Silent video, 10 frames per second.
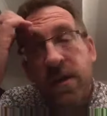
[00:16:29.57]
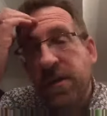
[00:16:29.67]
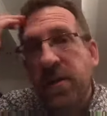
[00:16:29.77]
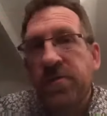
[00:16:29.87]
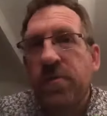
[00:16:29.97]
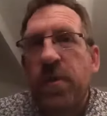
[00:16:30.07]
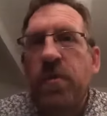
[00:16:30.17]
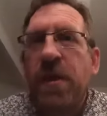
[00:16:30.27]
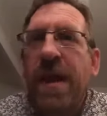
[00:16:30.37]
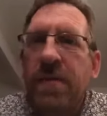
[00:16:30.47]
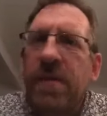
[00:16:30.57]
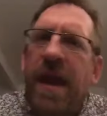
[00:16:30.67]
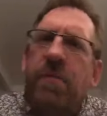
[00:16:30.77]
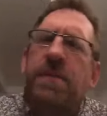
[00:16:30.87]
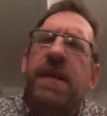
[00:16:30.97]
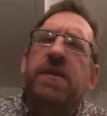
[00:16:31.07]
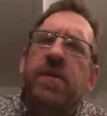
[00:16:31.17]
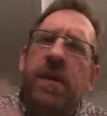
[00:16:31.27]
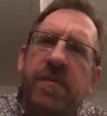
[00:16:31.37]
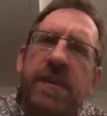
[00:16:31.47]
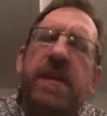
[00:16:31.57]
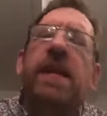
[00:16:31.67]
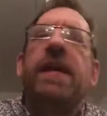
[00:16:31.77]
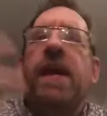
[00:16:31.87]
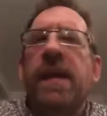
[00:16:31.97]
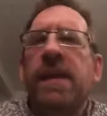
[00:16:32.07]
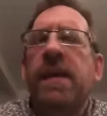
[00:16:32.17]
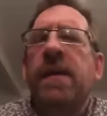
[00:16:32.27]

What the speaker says: and ask them how would they do it if they did it again.